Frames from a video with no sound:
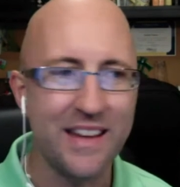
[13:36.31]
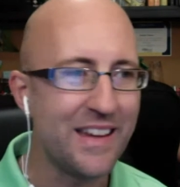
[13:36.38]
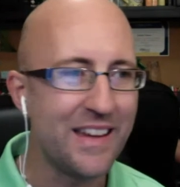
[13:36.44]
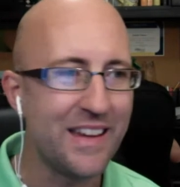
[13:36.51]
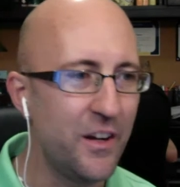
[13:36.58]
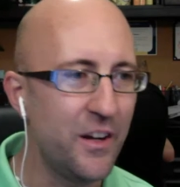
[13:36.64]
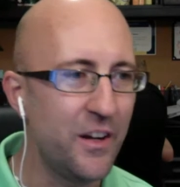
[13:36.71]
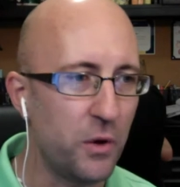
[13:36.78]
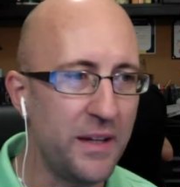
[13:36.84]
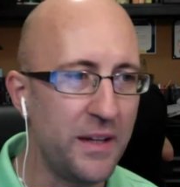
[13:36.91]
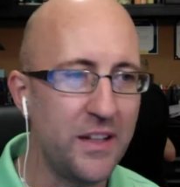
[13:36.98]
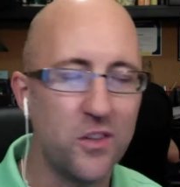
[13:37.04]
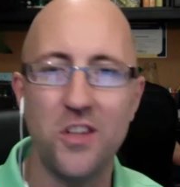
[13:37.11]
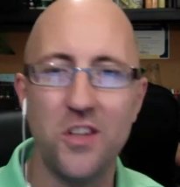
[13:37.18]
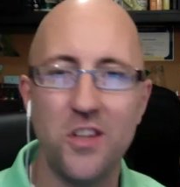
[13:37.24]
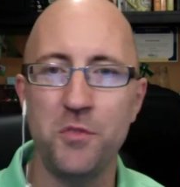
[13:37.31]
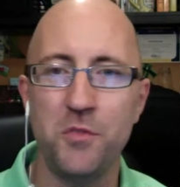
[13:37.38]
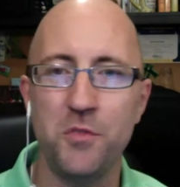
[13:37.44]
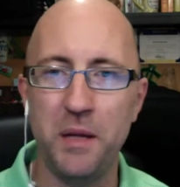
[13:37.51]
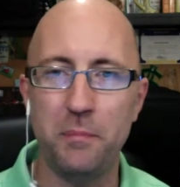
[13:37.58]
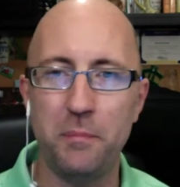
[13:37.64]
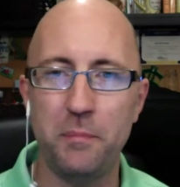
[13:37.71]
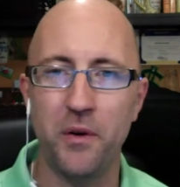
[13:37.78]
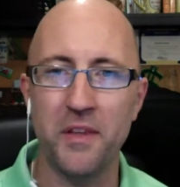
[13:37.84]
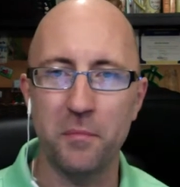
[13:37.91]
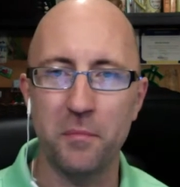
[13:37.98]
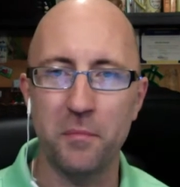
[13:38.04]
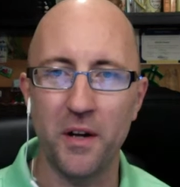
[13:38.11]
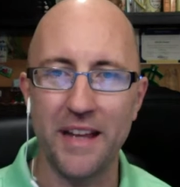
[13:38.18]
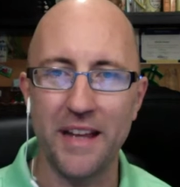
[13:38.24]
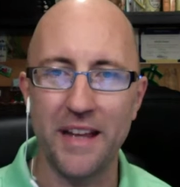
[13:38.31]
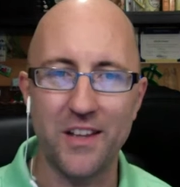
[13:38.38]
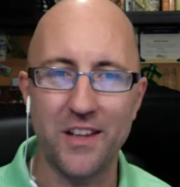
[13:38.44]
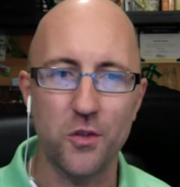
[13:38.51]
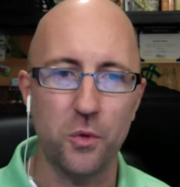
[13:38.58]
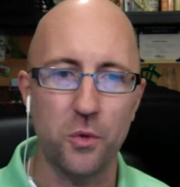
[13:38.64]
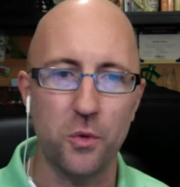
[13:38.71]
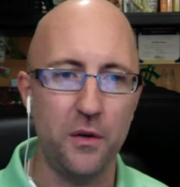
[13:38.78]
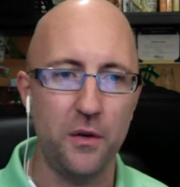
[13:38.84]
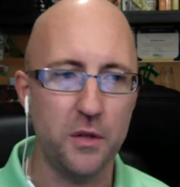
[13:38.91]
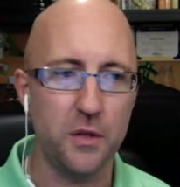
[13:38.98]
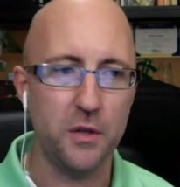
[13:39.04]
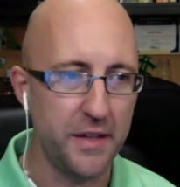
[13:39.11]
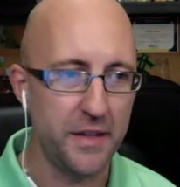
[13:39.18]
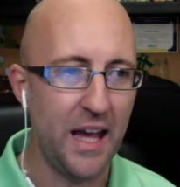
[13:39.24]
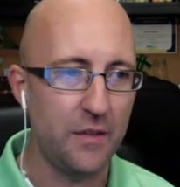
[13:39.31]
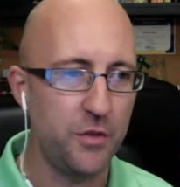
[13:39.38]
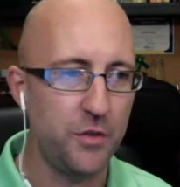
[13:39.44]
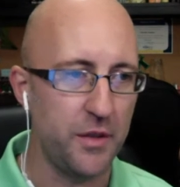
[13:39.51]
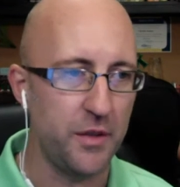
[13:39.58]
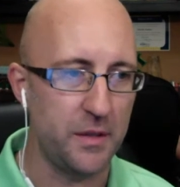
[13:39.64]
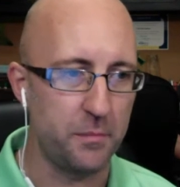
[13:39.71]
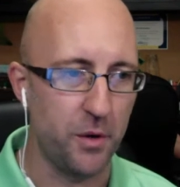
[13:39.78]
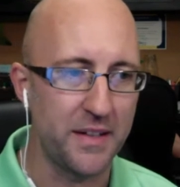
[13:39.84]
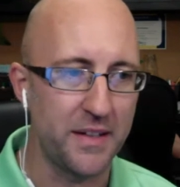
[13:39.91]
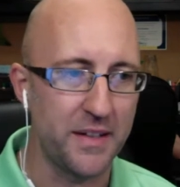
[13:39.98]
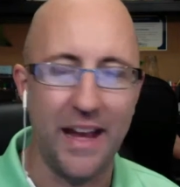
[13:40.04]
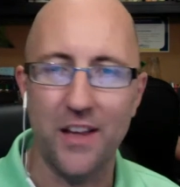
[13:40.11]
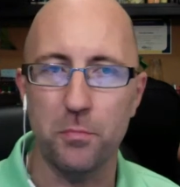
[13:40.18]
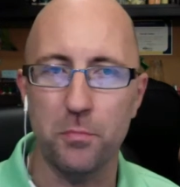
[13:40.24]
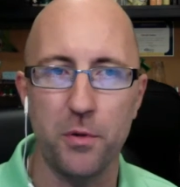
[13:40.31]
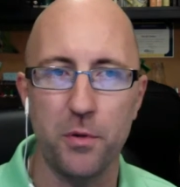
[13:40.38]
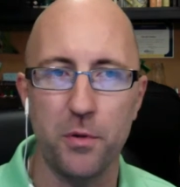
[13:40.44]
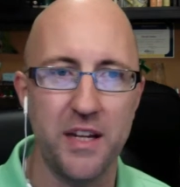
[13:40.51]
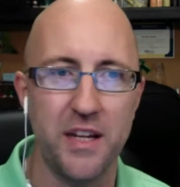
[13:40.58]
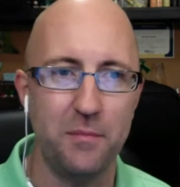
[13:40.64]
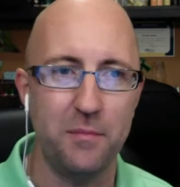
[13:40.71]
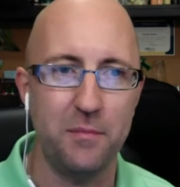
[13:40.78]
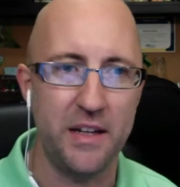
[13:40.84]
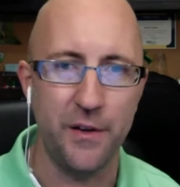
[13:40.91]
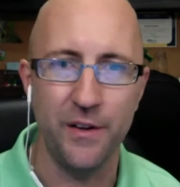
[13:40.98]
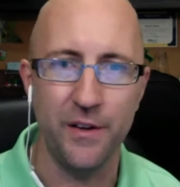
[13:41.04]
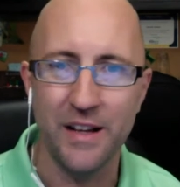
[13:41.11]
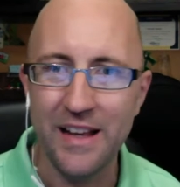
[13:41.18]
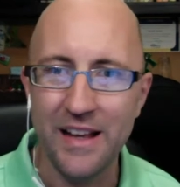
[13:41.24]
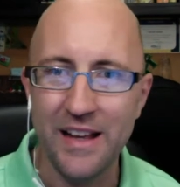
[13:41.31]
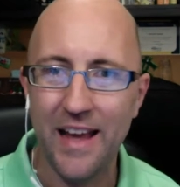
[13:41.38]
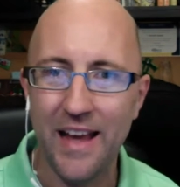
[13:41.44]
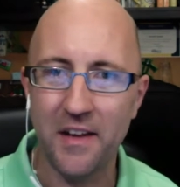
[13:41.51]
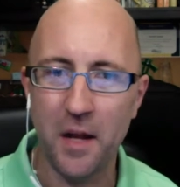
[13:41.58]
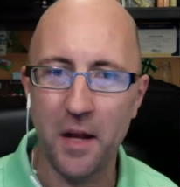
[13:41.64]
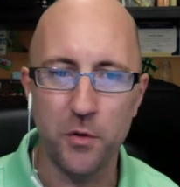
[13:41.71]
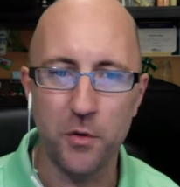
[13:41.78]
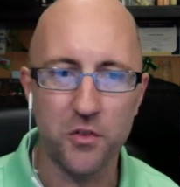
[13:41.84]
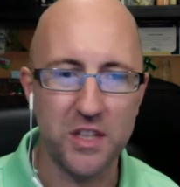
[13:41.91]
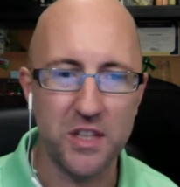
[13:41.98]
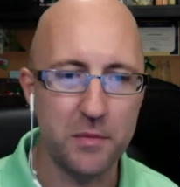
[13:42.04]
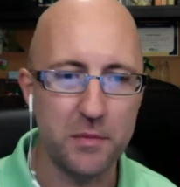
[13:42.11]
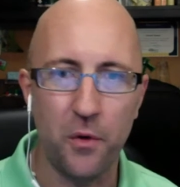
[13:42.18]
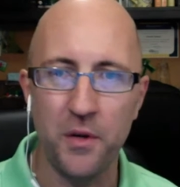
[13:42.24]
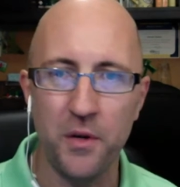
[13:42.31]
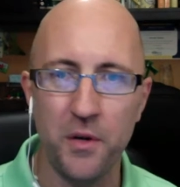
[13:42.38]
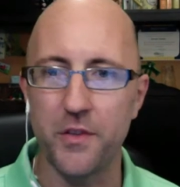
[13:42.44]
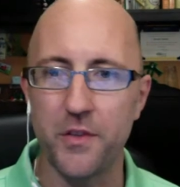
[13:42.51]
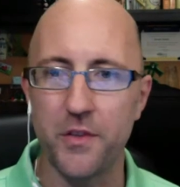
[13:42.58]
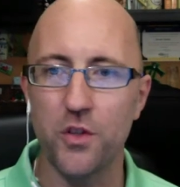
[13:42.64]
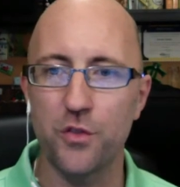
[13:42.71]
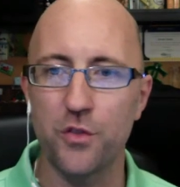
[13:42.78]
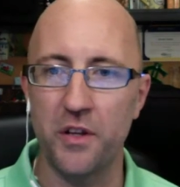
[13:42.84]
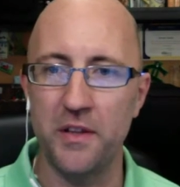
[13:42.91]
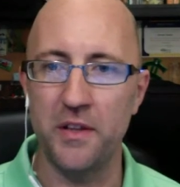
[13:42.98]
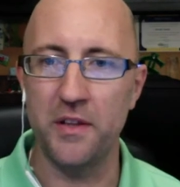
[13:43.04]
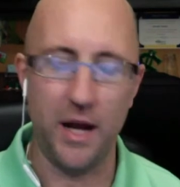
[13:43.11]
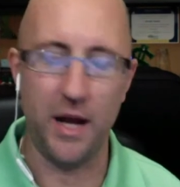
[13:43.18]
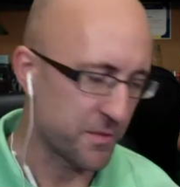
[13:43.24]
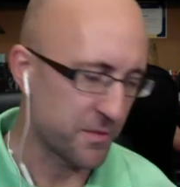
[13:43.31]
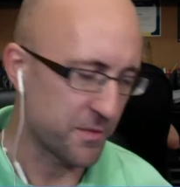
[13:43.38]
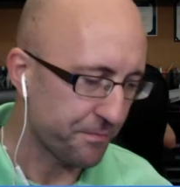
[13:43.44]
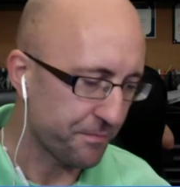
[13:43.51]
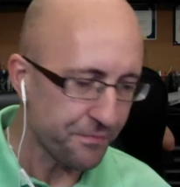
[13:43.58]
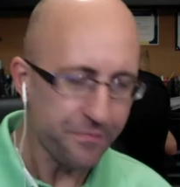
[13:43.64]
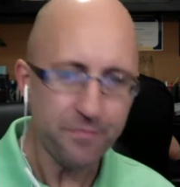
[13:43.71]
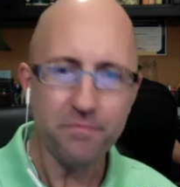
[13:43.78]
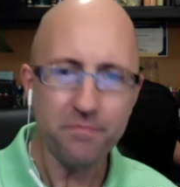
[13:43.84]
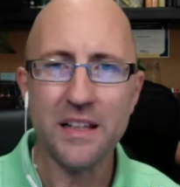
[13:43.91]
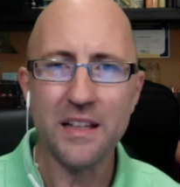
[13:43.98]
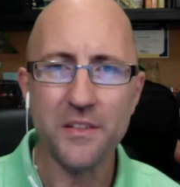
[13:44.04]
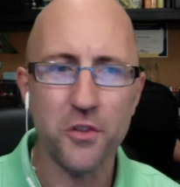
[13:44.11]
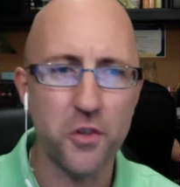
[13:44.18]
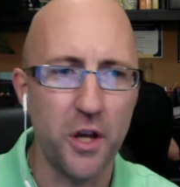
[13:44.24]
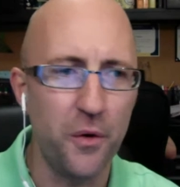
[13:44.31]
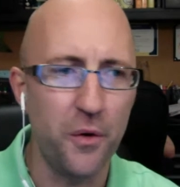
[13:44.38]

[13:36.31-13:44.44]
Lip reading: You know, it's great to see some new people on the broadcast as well. Good to have you on the broadcast. Appreciate you being here. And the numbers keep going up. This is fun to watch. So